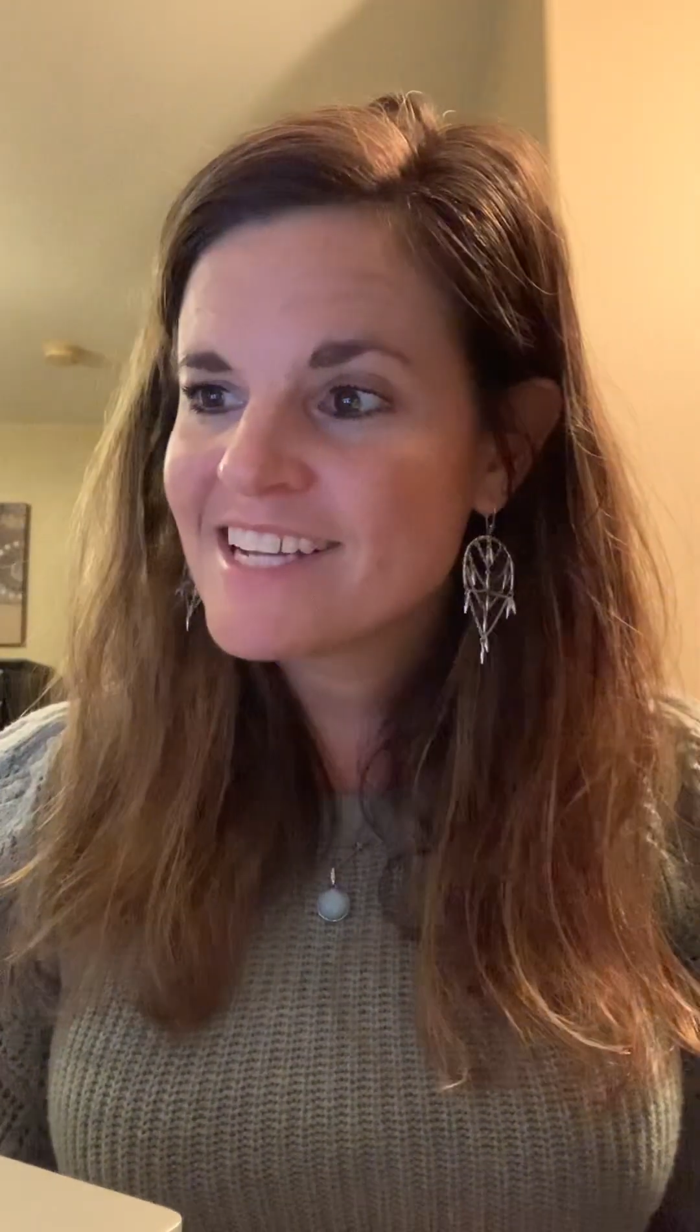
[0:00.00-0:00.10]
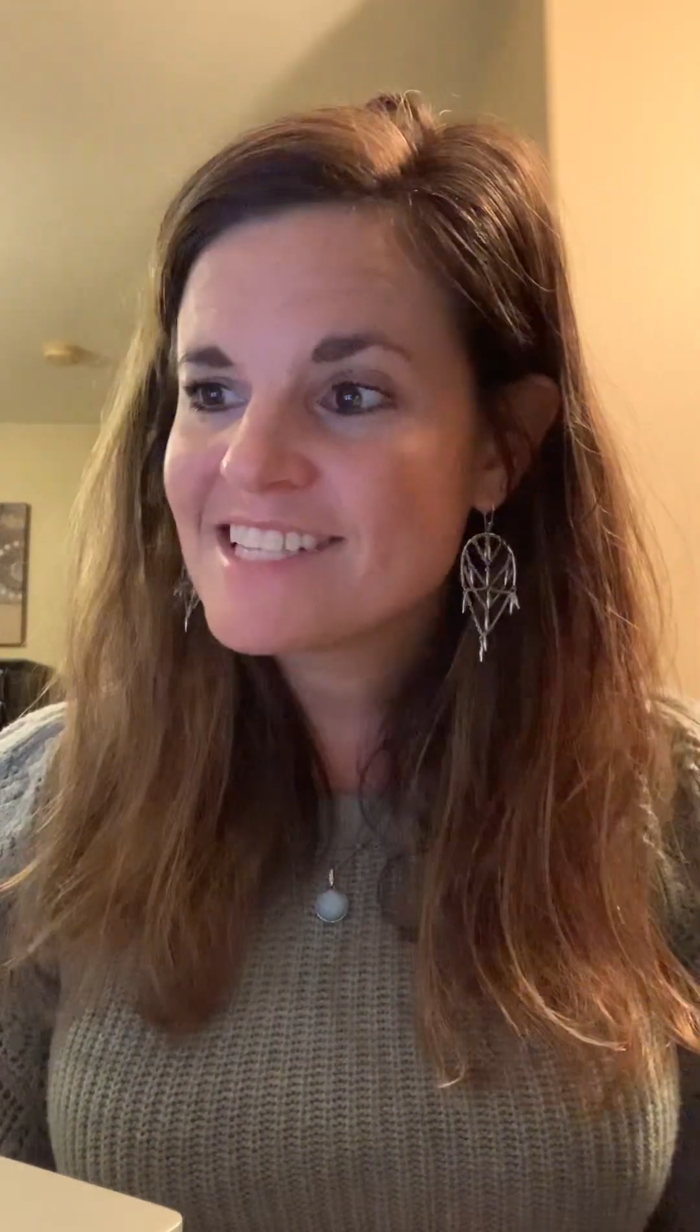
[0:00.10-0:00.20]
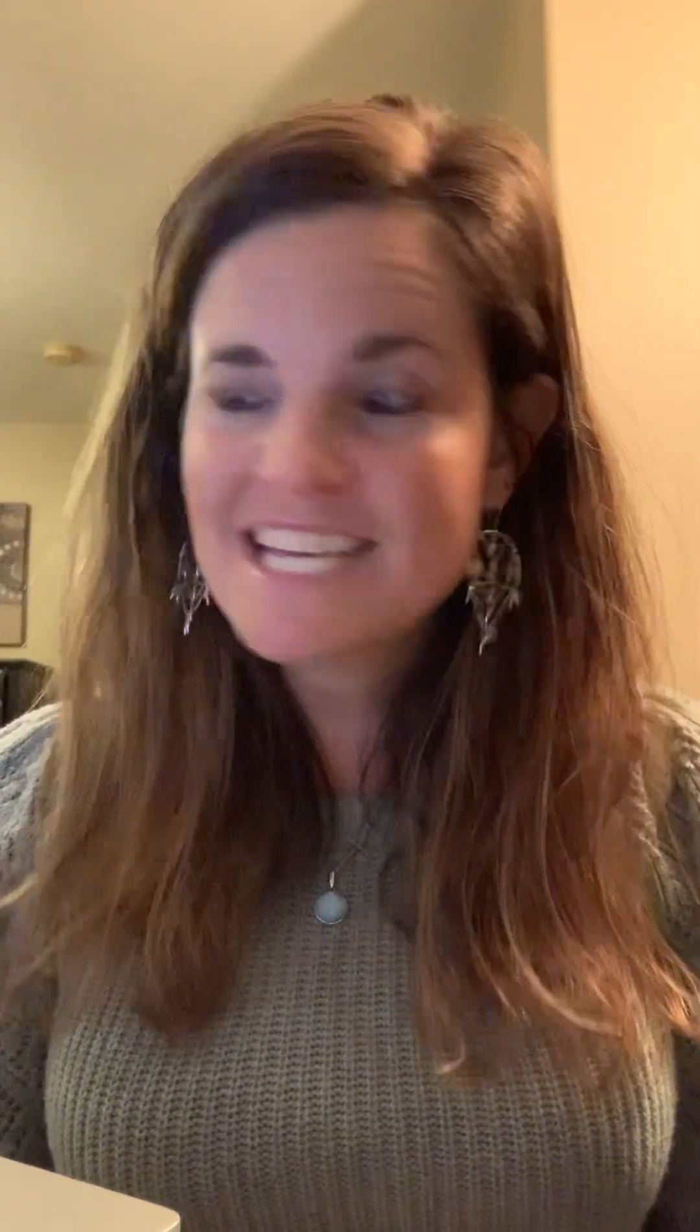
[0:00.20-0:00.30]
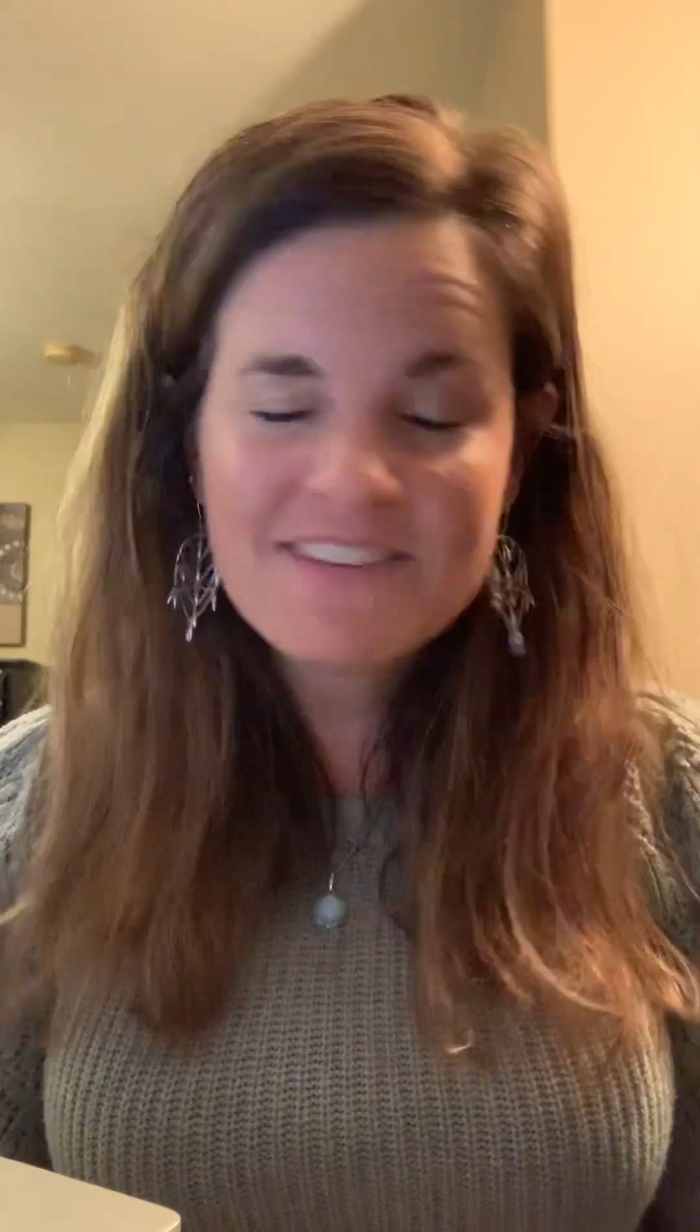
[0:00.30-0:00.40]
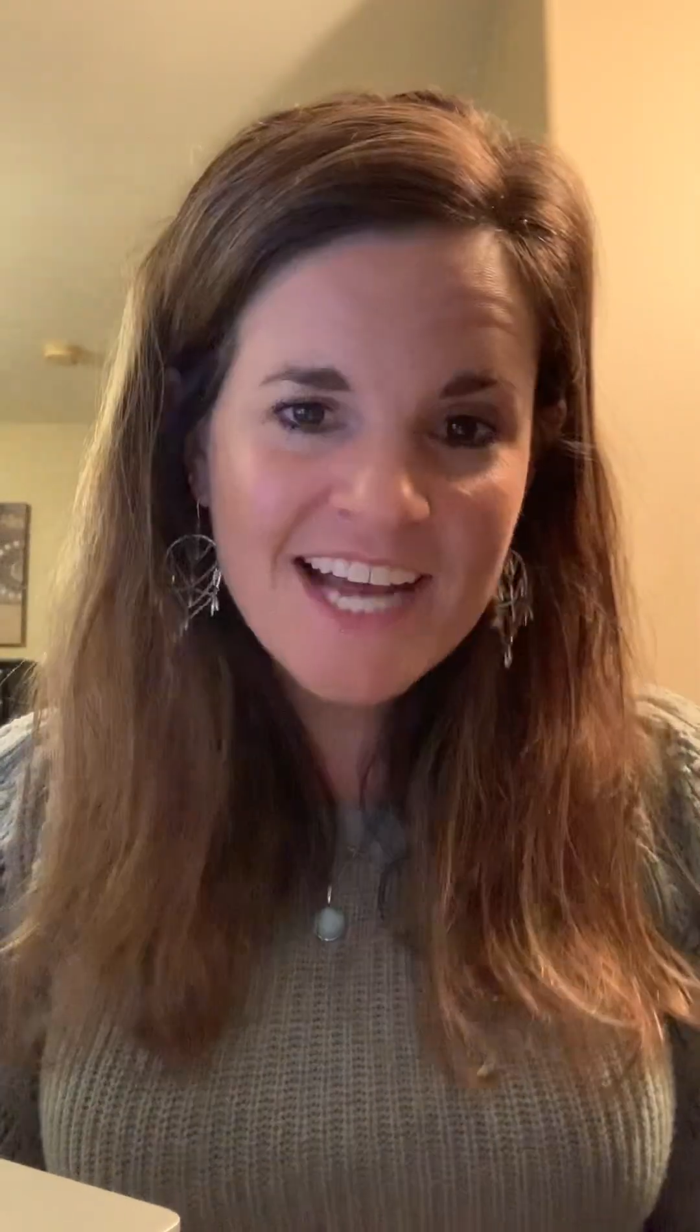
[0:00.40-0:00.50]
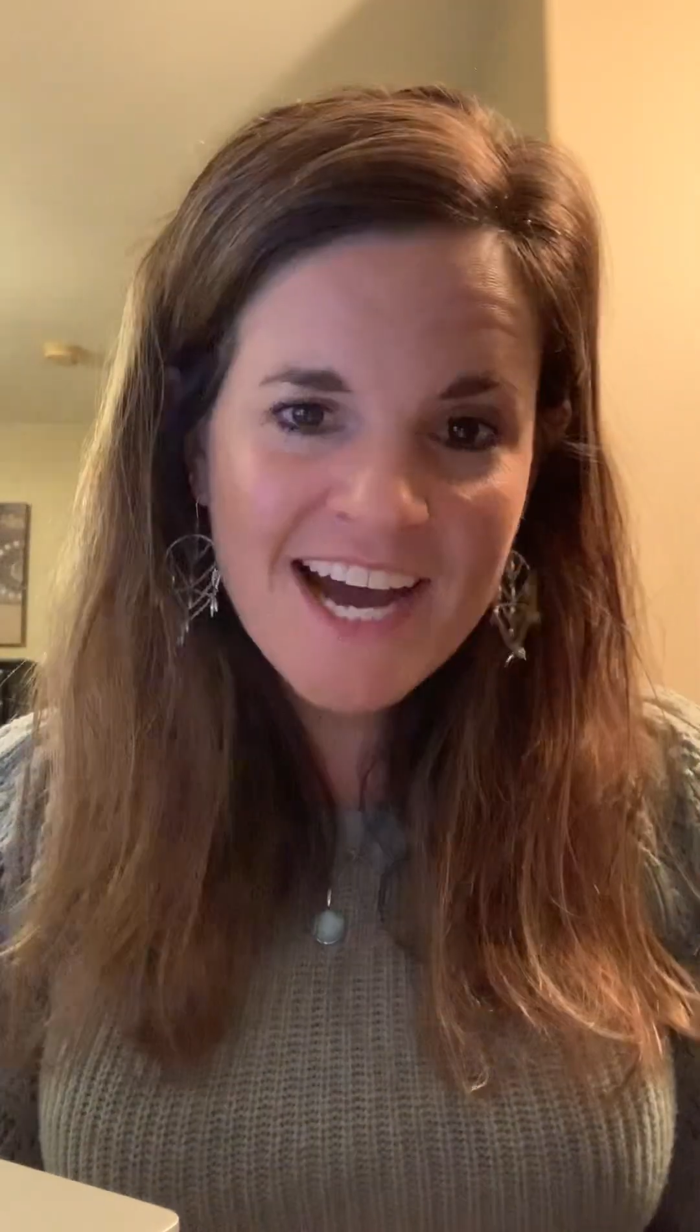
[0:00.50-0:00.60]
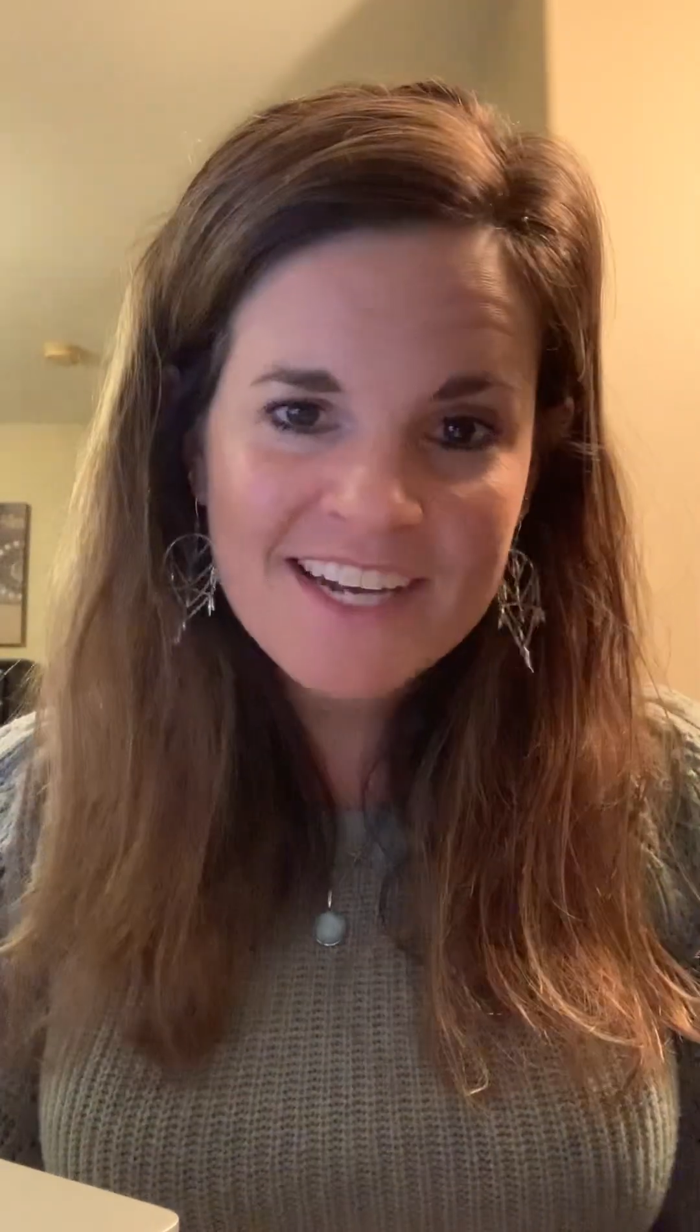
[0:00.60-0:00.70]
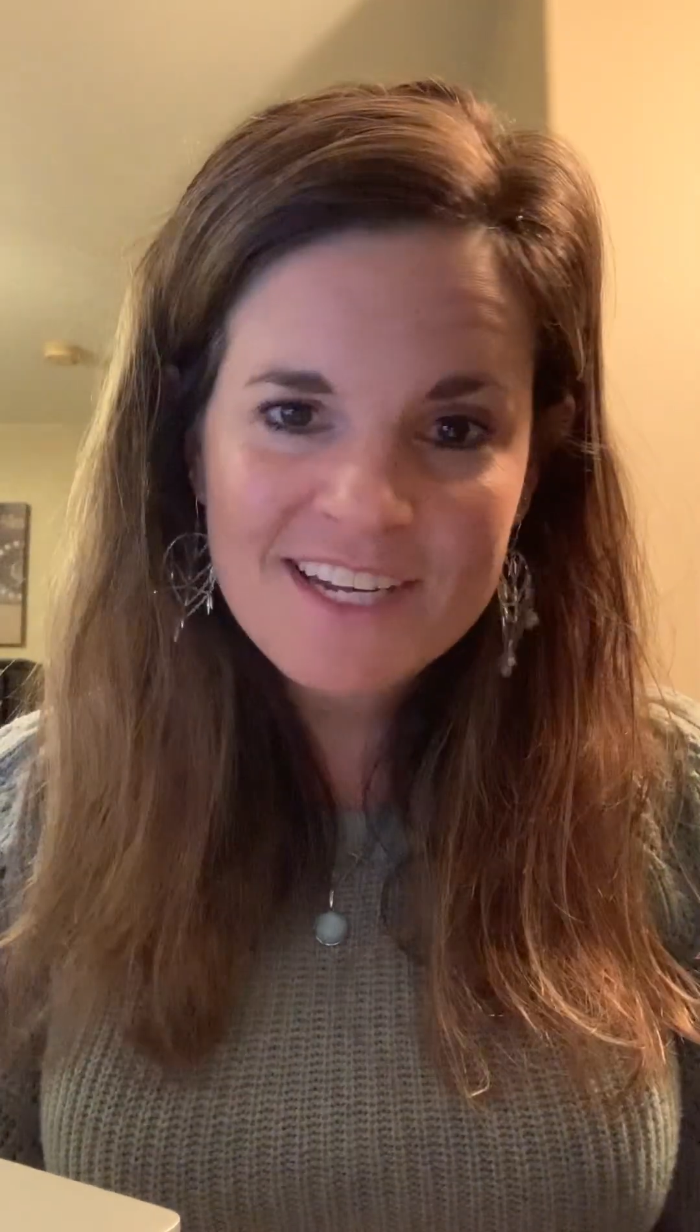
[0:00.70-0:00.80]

David had an